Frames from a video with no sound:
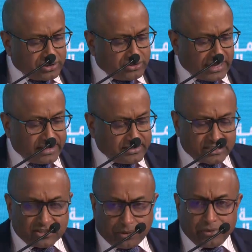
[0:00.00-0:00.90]

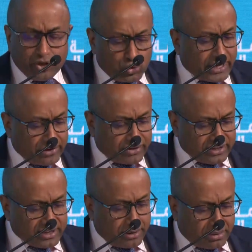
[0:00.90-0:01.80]
challenges. I mean, UK, for
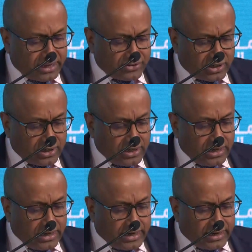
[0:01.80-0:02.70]
example, has an
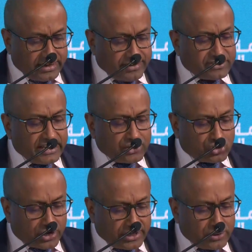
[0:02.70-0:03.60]
FCA
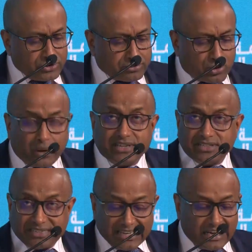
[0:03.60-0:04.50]
authority which provides a
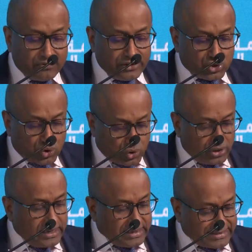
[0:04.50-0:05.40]
single window
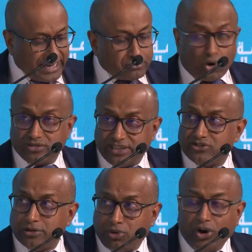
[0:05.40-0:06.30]
sandbox
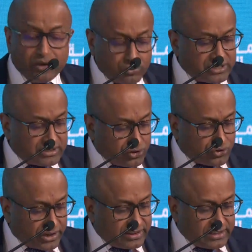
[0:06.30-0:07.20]
entry point, which is
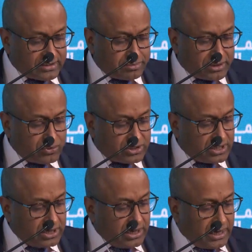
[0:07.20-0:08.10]
also, I think, something which
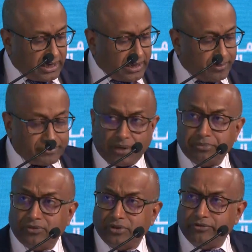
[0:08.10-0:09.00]

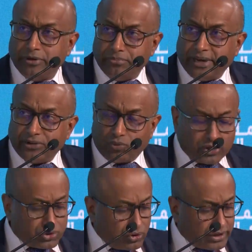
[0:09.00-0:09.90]
we might
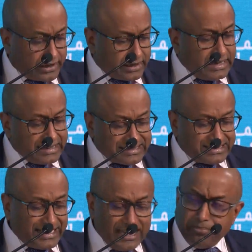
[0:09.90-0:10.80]
want to look at it. The
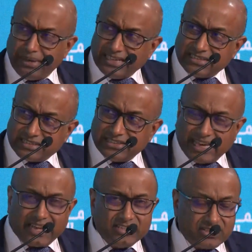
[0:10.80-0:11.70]
second biggest
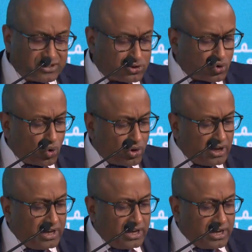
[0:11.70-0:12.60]
challenge is this whole
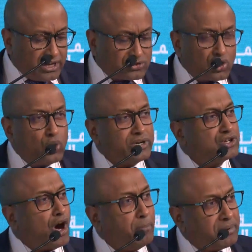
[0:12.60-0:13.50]
slow and
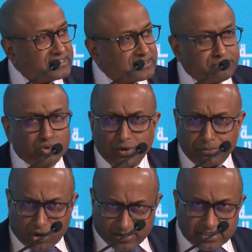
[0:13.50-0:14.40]
complex approval
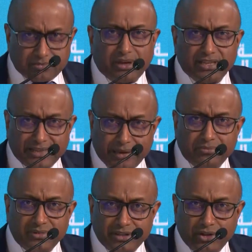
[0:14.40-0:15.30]
process. By the
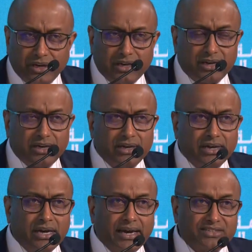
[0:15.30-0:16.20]
time
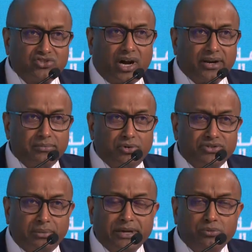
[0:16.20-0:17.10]
a startup or
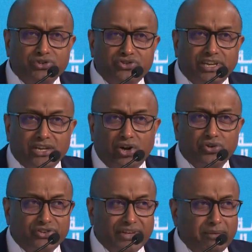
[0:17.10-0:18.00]
somebody wants to get
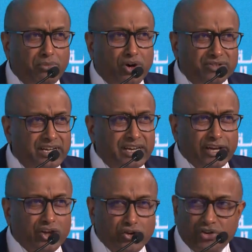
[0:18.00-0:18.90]
onto the sandbox,
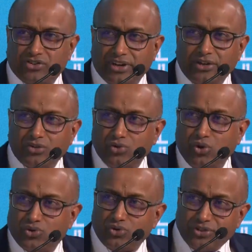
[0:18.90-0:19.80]
you're trying to
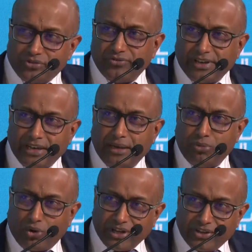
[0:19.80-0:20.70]
go through this very
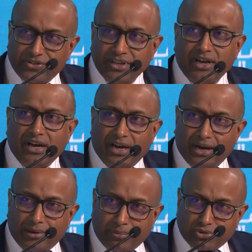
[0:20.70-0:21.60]
laborious
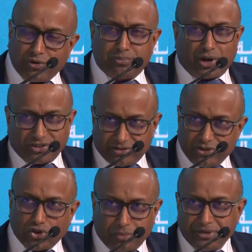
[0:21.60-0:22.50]
approval process,
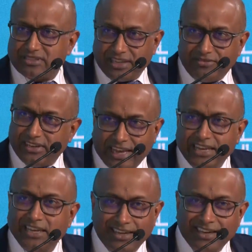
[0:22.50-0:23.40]
which obviously in
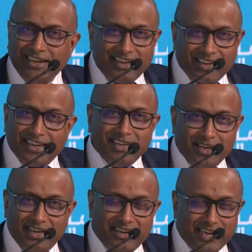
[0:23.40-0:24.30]
any
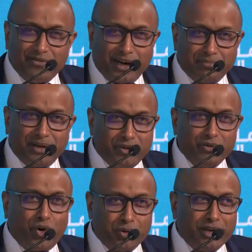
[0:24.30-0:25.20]
environment we
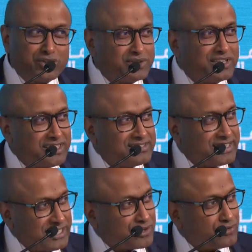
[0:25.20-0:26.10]
want to make sure that there's
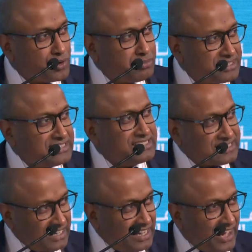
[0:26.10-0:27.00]
an ease of doing business,
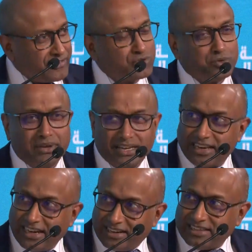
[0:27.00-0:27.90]
and this would be a
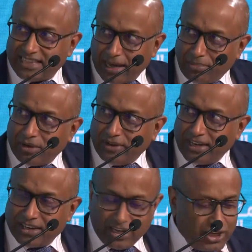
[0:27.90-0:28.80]
great example
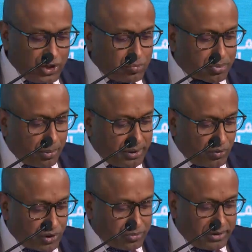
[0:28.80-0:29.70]
where you probably
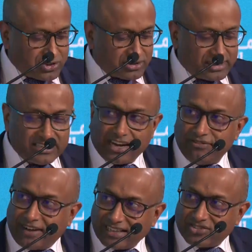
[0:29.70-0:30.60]
want to make sure that there are
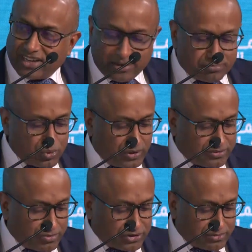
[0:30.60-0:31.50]
fast track
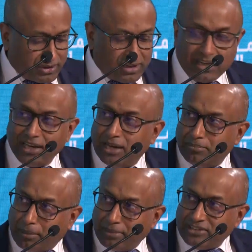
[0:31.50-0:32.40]
approvals possible,
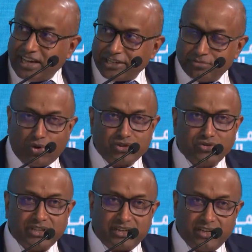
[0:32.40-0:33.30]
public dashboards
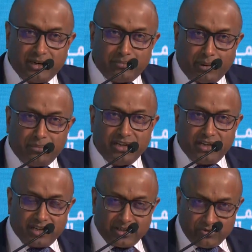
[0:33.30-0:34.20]
which
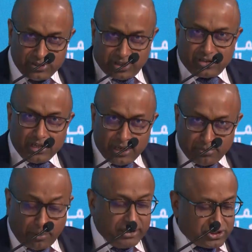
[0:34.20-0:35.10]
are
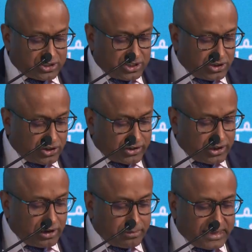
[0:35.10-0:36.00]
published on a
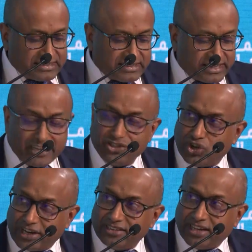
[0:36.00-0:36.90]
regular basis, and
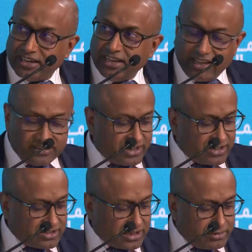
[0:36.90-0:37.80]
ensuring that there
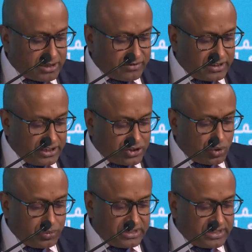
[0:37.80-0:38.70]
isn't a bit of an
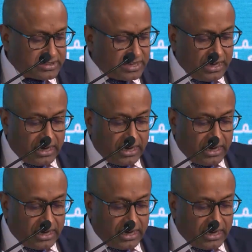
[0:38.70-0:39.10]
issue with this.